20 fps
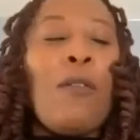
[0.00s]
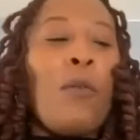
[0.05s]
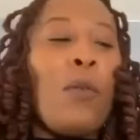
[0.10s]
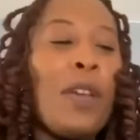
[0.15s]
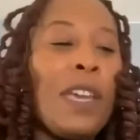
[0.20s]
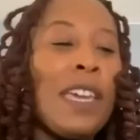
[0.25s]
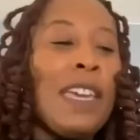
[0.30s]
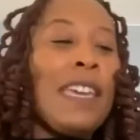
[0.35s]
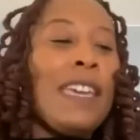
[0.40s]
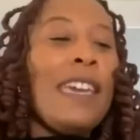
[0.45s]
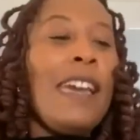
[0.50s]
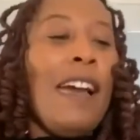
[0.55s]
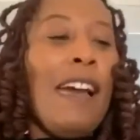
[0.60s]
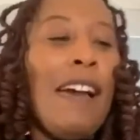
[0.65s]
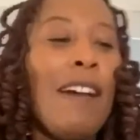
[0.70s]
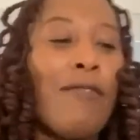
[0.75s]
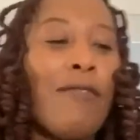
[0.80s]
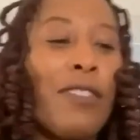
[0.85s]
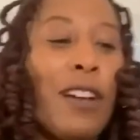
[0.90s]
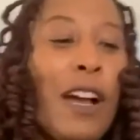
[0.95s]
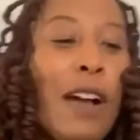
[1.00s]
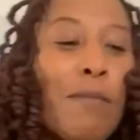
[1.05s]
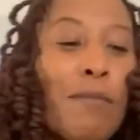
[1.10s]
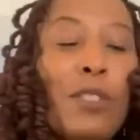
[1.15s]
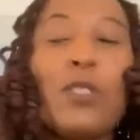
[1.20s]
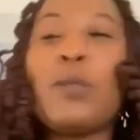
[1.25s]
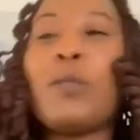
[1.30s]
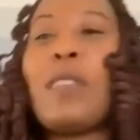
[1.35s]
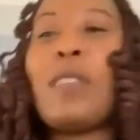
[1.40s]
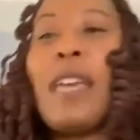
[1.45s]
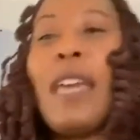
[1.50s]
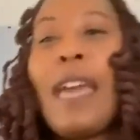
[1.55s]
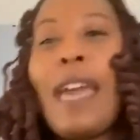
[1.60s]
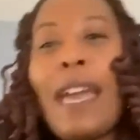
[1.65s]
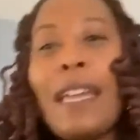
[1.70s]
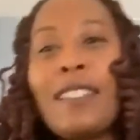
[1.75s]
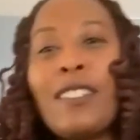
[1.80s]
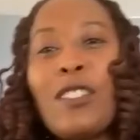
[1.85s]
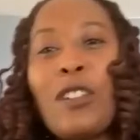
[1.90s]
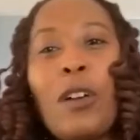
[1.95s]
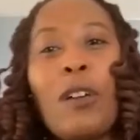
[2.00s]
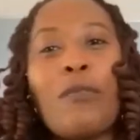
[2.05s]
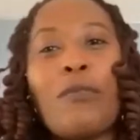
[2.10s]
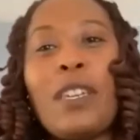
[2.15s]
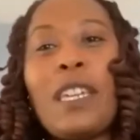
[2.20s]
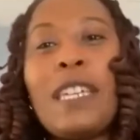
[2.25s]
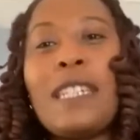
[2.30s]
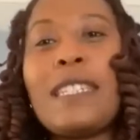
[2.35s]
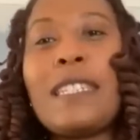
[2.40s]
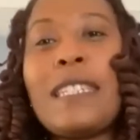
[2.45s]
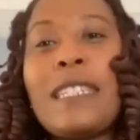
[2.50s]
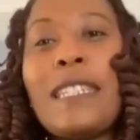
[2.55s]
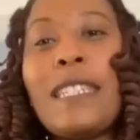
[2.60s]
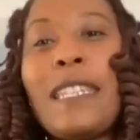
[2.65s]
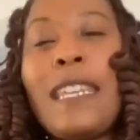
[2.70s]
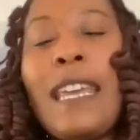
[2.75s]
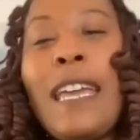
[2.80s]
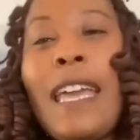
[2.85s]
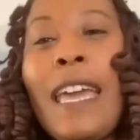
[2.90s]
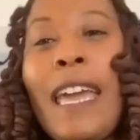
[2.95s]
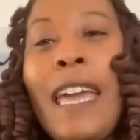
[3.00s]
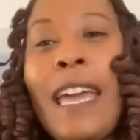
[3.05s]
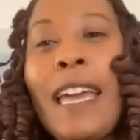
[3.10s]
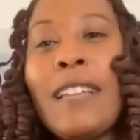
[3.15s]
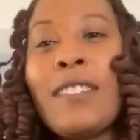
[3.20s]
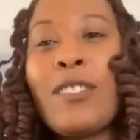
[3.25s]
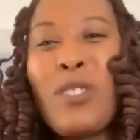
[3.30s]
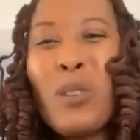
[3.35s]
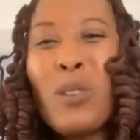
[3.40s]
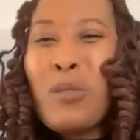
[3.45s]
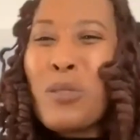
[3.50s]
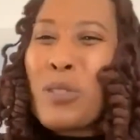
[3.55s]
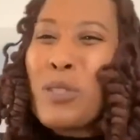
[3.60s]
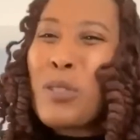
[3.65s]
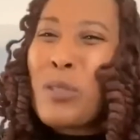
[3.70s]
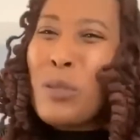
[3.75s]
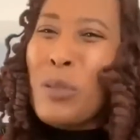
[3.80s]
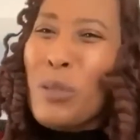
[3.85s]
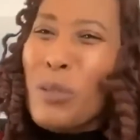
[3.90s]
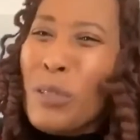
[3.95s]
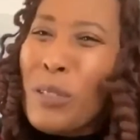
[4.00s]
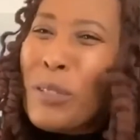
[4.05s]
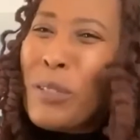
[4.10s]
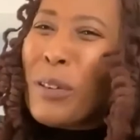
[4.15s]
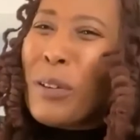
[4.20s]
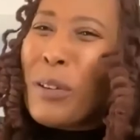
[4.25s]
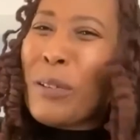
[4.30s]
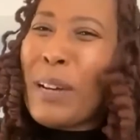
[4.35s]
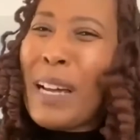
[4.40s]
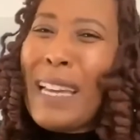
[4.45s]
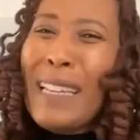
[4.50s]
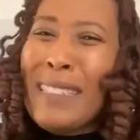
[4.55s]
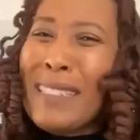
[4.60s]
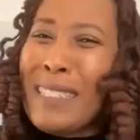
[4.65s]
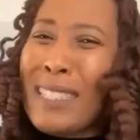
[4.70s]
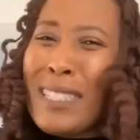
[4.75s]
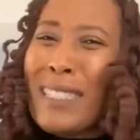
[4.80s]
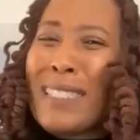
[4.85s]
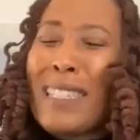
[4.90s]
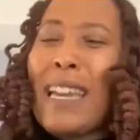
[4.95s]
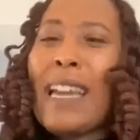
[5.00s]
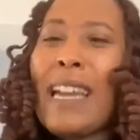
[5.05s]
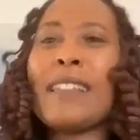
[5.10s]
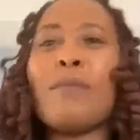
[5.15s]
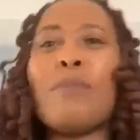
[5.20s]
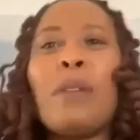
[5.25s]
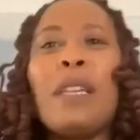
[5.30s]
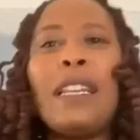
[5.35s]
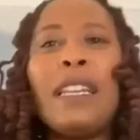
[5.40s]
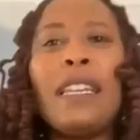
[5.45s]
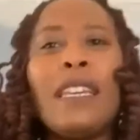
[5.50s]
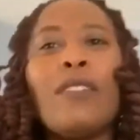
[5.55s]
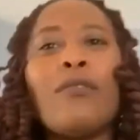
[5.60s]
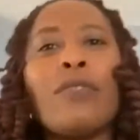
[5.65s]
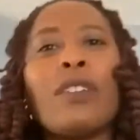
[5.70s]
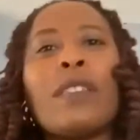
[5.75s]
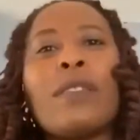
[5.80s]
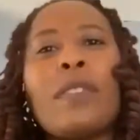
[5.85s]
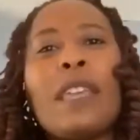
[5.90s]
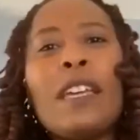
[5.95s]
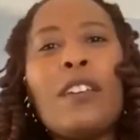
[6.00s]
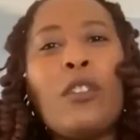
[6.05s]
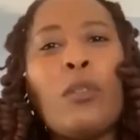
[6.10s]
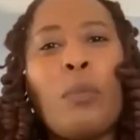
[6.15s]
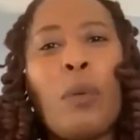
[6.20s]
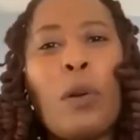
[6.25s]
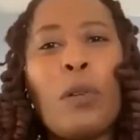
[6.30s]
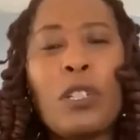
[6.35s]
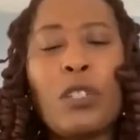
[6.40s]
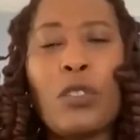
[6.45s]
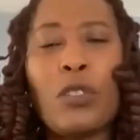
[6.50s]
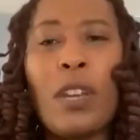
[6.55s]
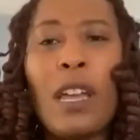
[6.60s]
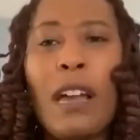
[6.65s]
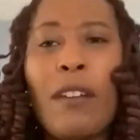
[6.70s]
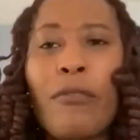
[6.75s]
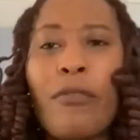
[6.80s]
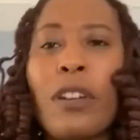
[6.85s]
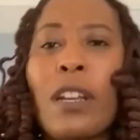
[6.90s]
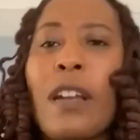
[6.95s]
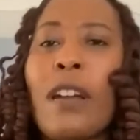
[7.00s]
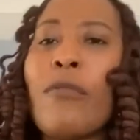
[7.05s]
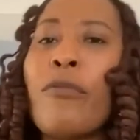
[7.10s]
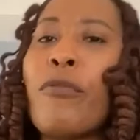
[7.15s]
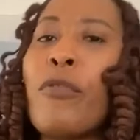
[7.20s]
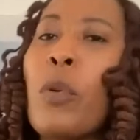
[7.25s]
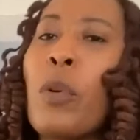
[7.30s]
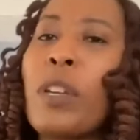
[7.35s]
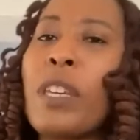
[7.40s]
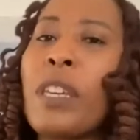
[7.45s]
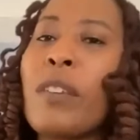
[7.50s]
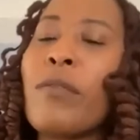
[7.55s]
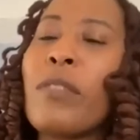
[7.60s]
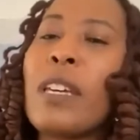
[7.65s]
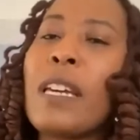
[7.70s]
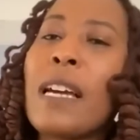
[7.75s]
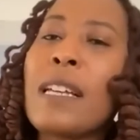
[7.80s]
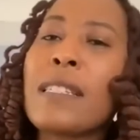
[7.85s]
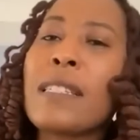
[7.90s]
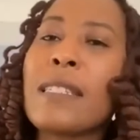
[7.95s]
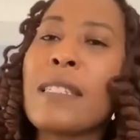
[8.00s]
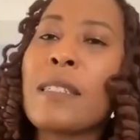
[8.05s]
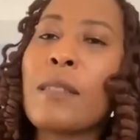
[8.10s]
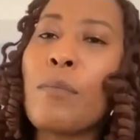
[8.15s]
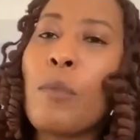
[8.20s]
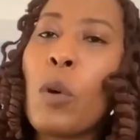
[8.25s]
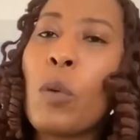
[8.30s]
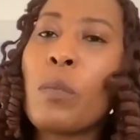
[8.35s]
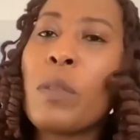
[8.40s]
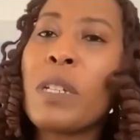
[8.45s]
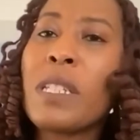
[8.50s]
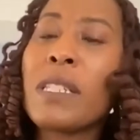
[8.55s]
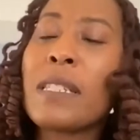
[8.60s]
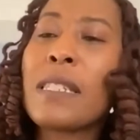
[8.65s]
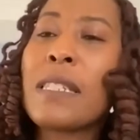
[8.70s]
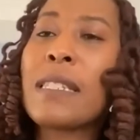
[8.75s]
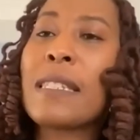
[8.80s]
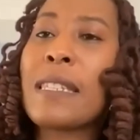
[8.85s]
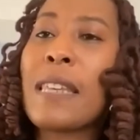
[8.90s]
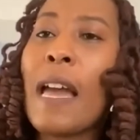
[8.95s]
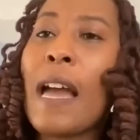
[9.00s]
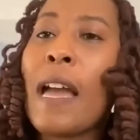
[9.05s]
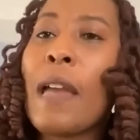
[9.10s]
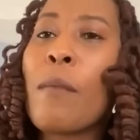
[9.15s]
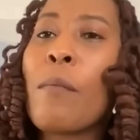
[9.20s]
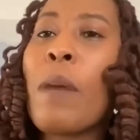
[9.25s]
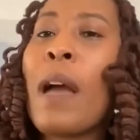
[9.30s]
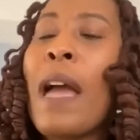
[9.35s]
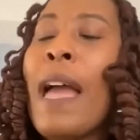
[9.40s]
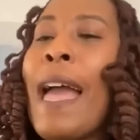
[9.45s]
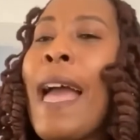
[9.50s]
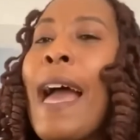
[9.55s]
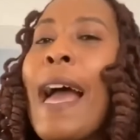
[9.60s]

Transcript: We have come to the end of it so soon, though. I just can't believe it. Thank you, Poetry Africa, for giving us this moment, this time.